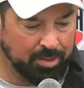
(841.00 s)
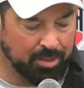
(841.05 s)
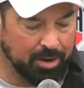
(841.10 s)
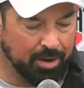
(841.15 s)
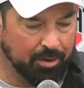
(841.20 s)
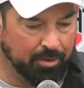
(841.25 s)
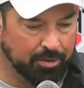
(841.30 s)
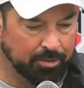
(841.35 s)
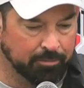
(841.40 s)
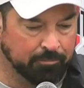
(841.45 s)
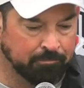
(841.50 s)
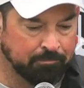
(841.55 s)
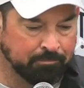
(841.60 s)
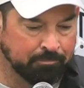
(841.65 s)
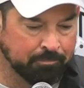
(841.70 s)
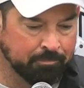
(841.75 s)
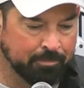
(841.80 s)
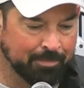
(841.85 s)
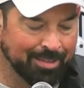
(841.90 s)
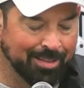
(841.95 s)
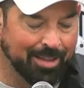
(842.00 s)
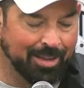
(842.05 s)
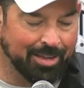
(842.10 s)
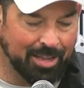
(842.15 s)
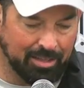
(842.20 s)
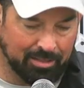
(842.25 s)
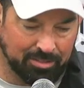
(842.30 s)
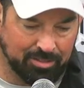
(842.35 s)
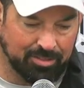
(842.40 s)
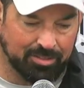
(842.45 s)
there. And
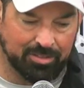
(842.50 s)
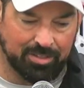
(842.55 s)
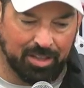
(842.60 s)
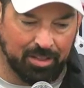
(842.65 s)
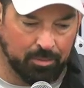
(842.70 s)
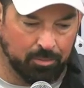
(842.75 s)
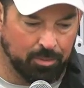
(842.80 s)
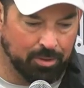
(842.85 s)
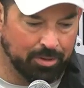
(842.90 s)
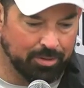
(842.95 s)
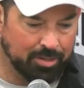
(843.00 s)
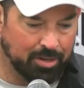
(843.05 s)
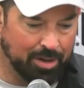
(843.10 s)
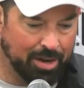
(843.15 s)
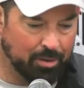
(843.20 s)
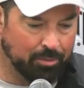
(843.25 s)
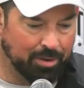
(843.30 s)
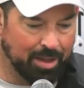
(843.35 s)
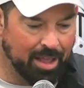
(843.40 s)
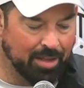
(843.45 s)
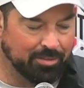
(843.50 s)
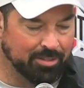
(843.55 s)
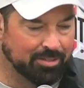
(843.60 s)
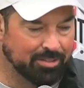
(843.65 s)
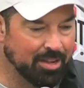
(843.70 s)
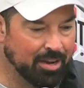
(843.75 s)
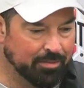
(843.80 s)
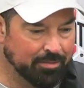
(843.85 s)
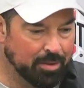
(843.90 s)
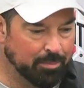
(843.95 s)
again, this is another one, I don't have a
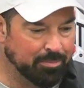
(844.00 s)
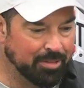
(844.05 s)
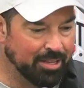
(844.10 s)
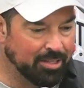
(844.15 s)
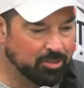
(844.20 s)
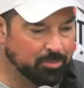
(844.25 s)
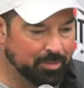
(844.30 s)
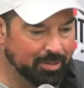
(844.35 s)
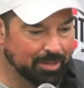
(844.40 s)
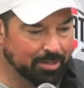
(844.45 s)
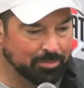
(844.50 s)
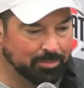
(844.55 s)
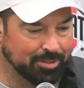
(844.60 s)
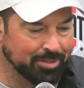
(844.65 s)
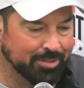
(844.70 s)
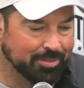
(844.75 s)
ton of updates because